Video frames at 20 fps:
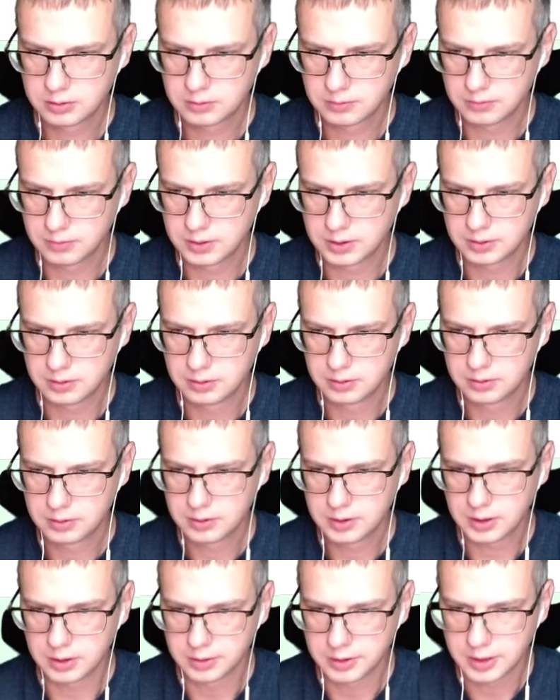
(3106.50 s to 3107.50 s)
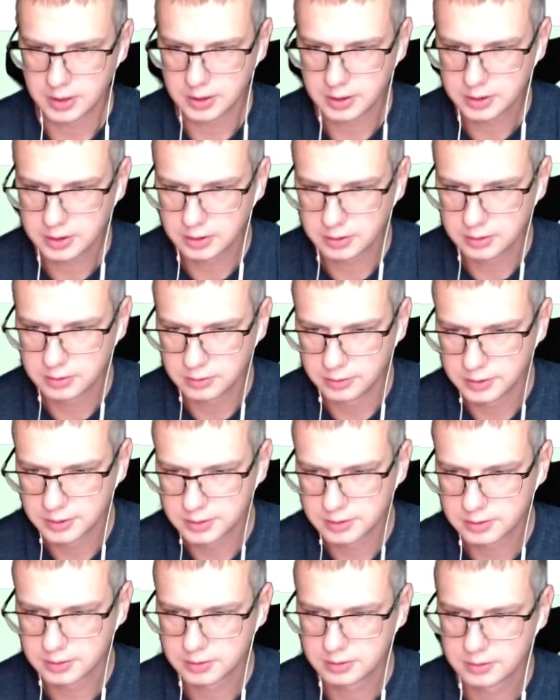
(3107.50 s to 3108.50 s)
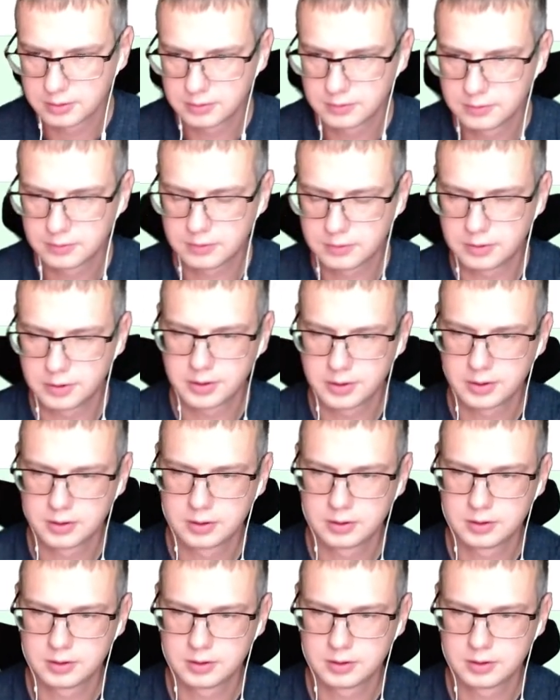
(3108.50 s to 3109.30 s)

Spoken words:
well, yeah, I can do this, of course.